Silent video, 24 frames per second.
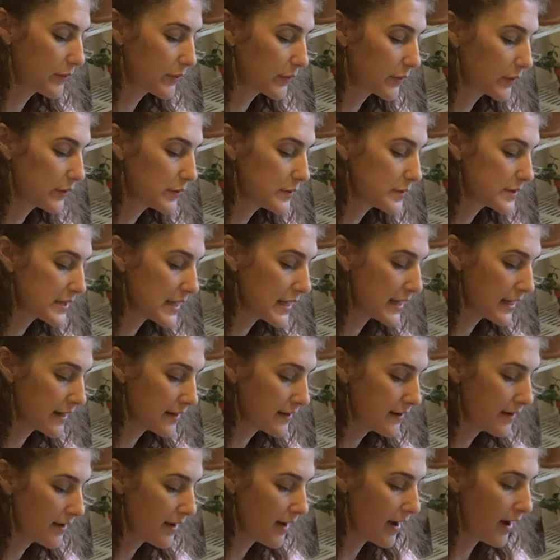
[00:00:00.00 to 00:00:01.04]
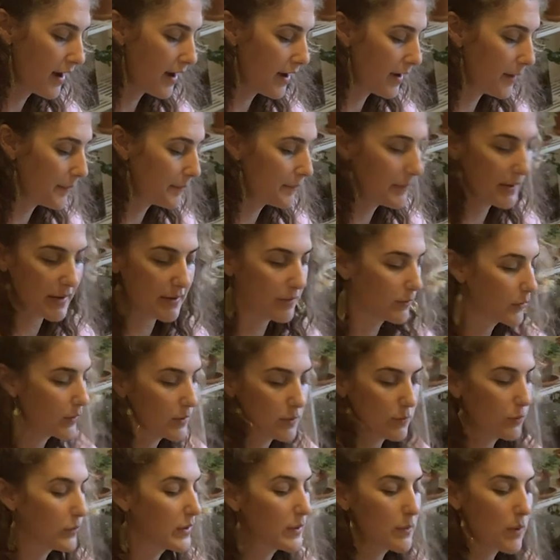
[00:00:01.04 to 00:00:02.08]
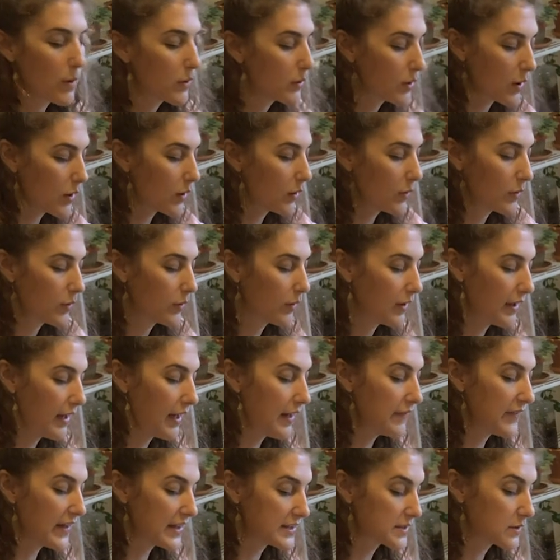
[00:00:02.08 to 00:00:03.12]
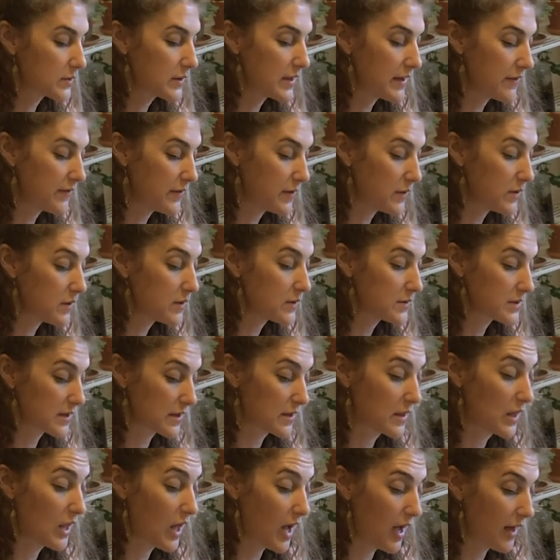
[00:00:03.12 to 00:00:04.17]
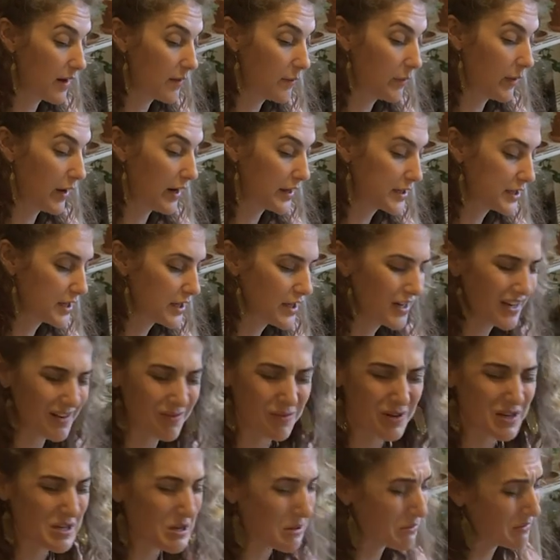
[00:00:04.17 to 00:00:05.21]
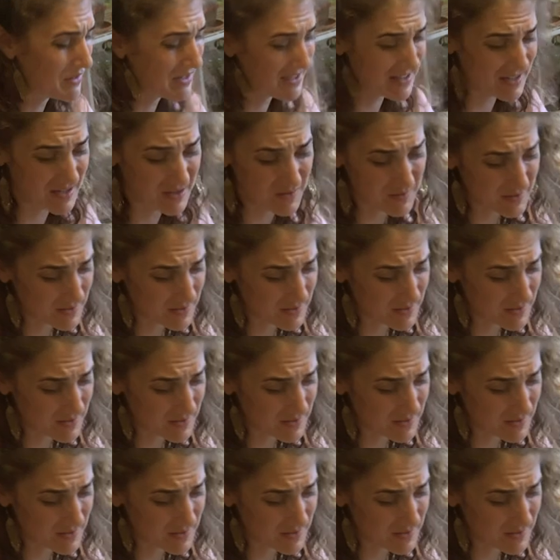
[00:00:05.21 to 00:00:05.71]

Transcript: bruising, okay. But we won't go. That's only if you use a lot of pressure, and you don't need to use